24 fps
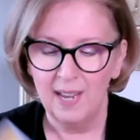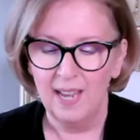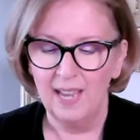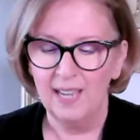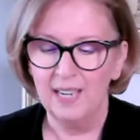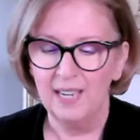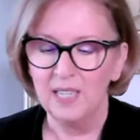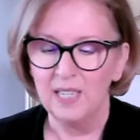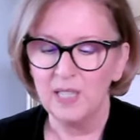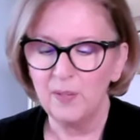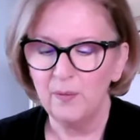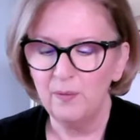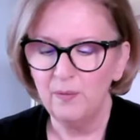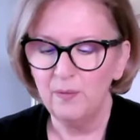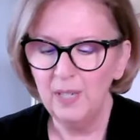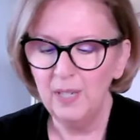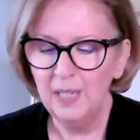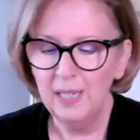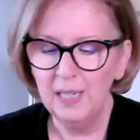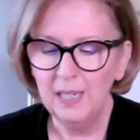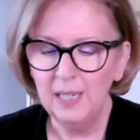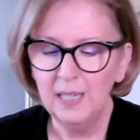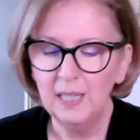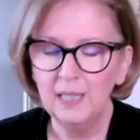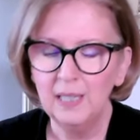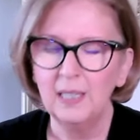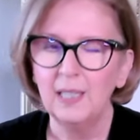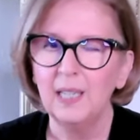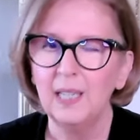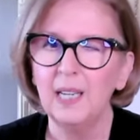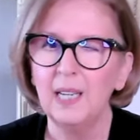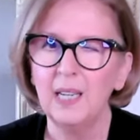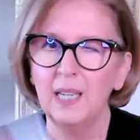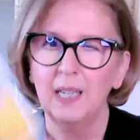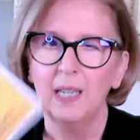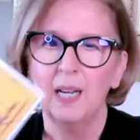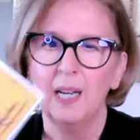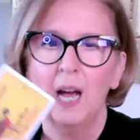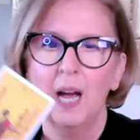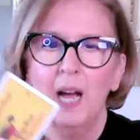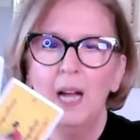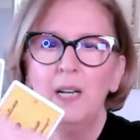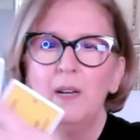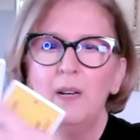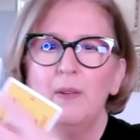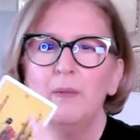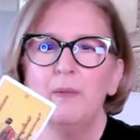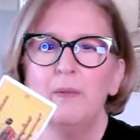And it's feeling
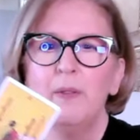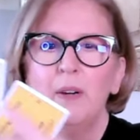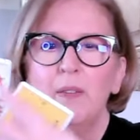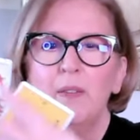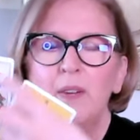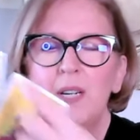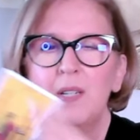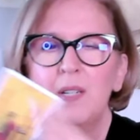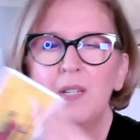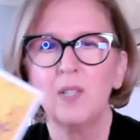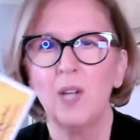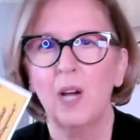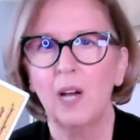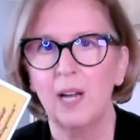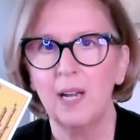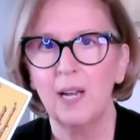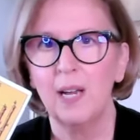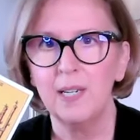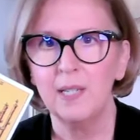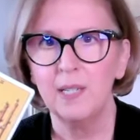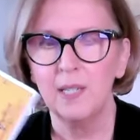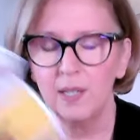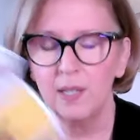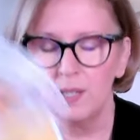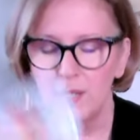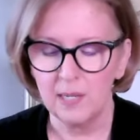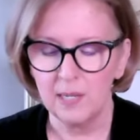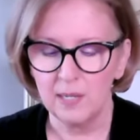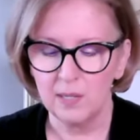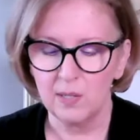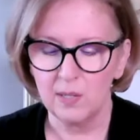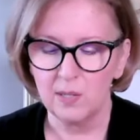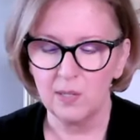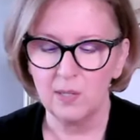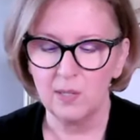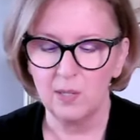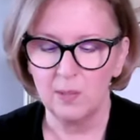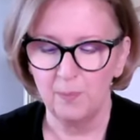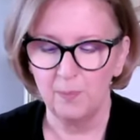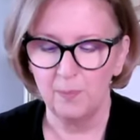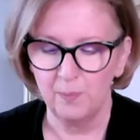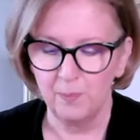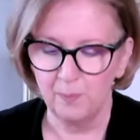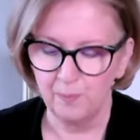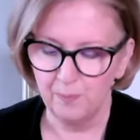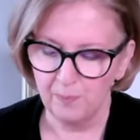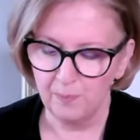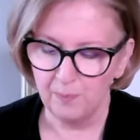kind of very tied to this.
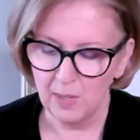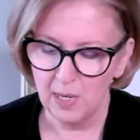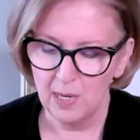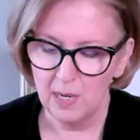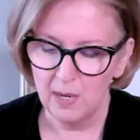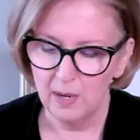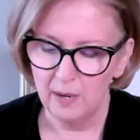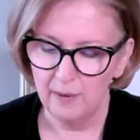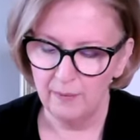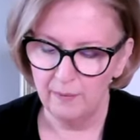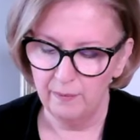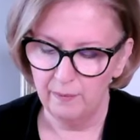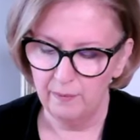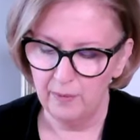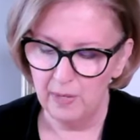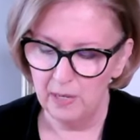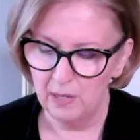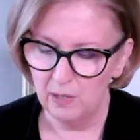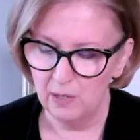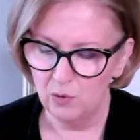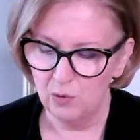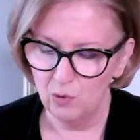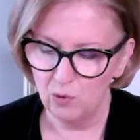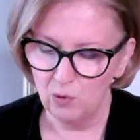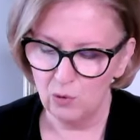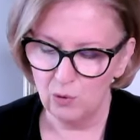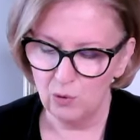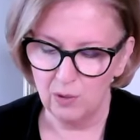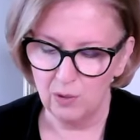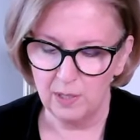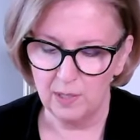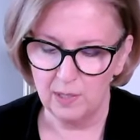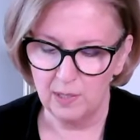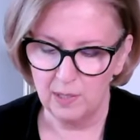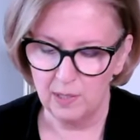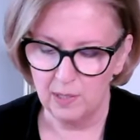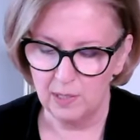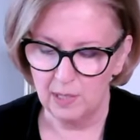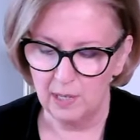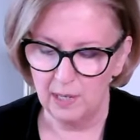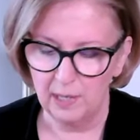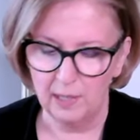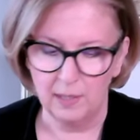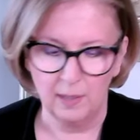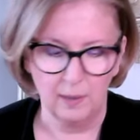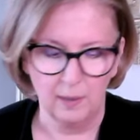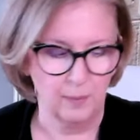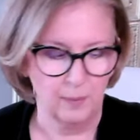
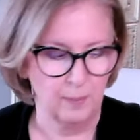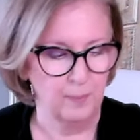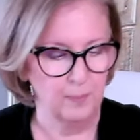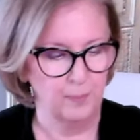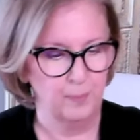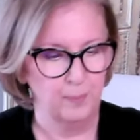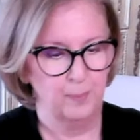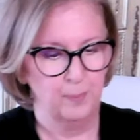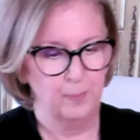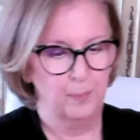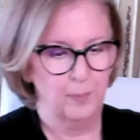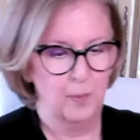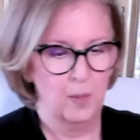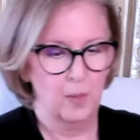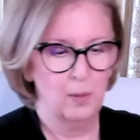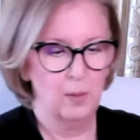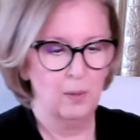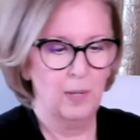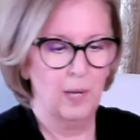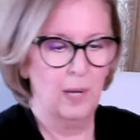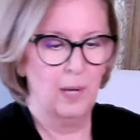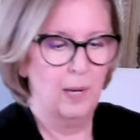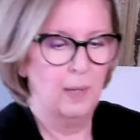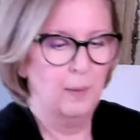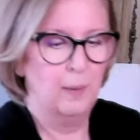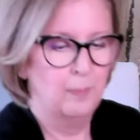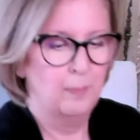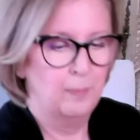Interesting. Okay.